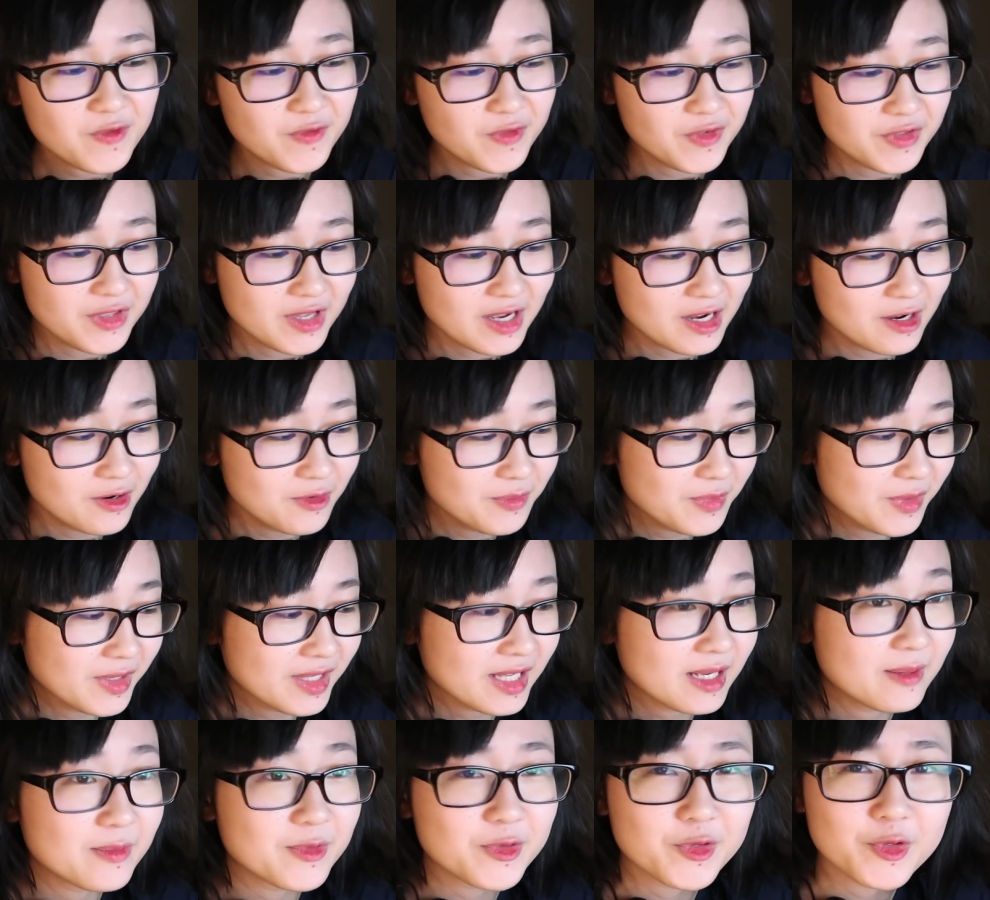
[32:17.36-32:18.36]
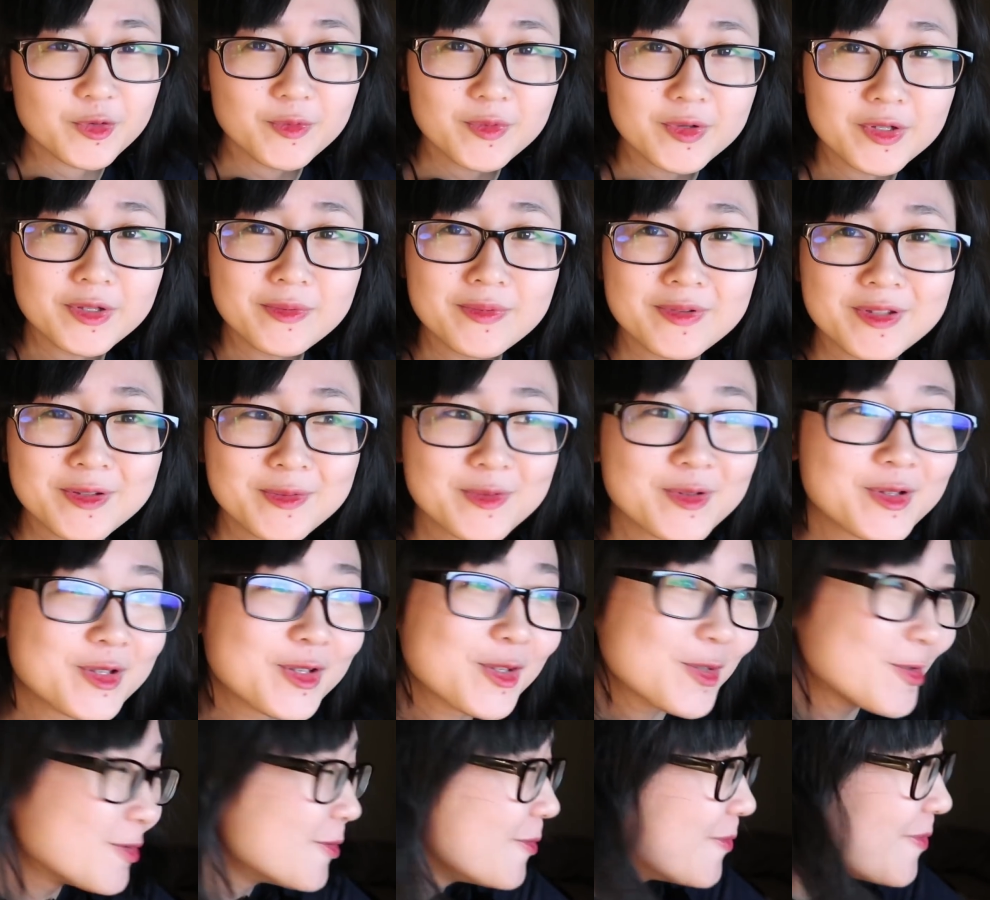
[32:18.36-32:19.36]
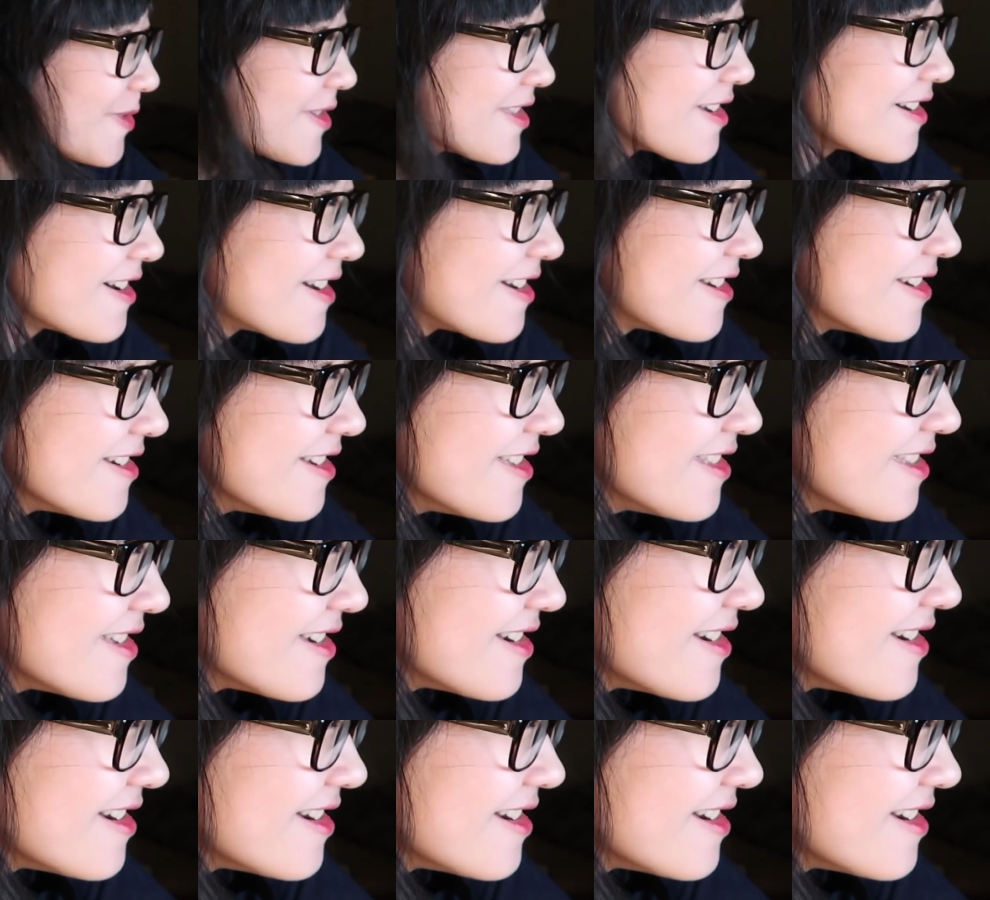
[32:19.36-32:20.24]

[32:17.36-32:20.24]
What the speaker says: for now because I'm super tired.